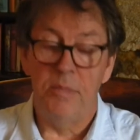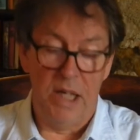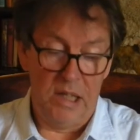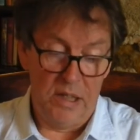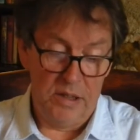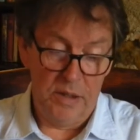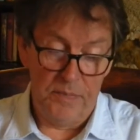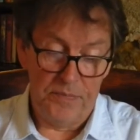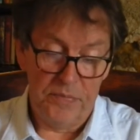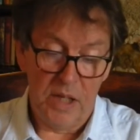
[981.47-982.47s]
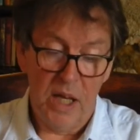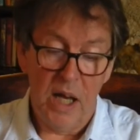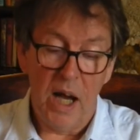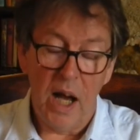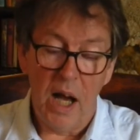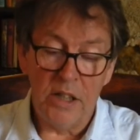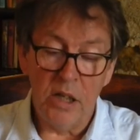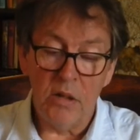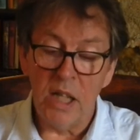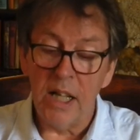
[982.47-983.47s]
Maitland. "I
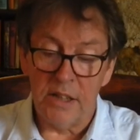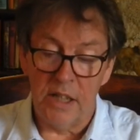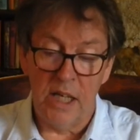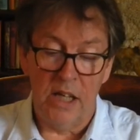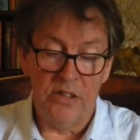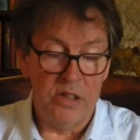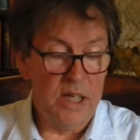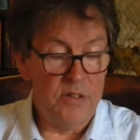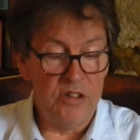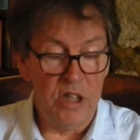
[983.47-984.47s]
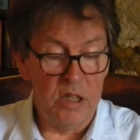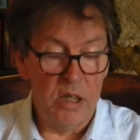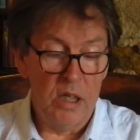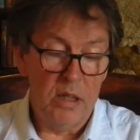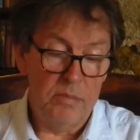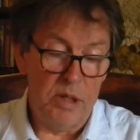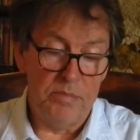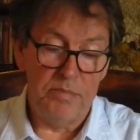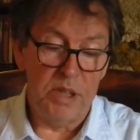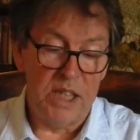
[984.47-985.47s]
don't like the cat and never did,
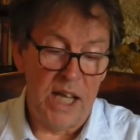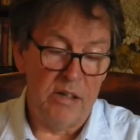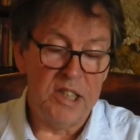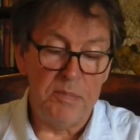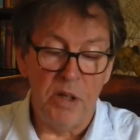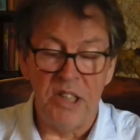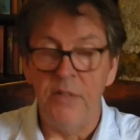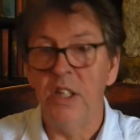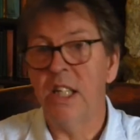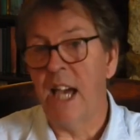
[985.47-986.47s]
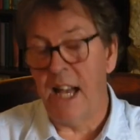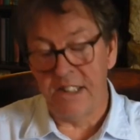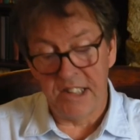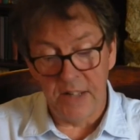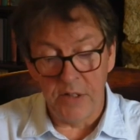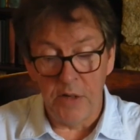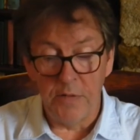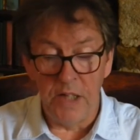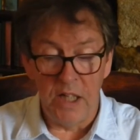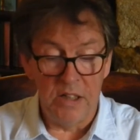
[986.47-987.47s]
but there, I suppose even cats have their
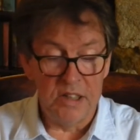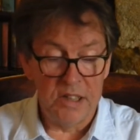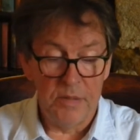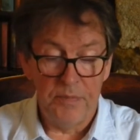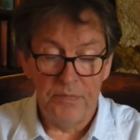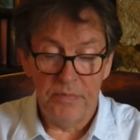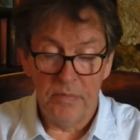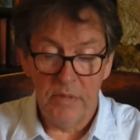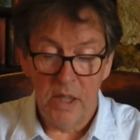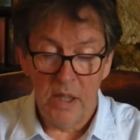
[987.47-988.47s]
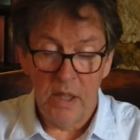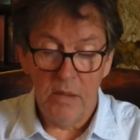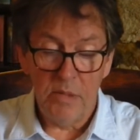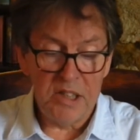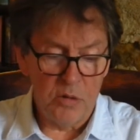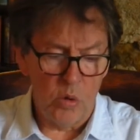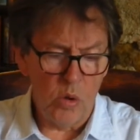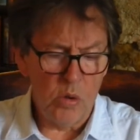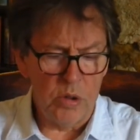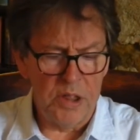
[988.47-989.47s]
feelings. But it's an
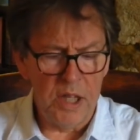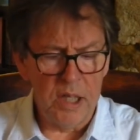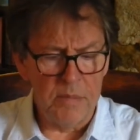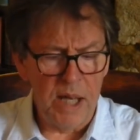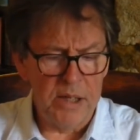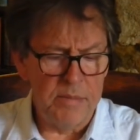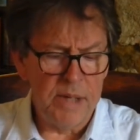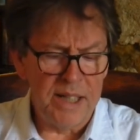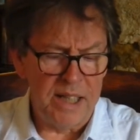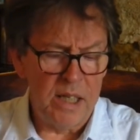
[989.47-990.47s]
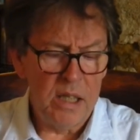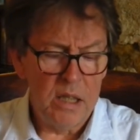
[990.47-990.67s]
awkward thing about the money."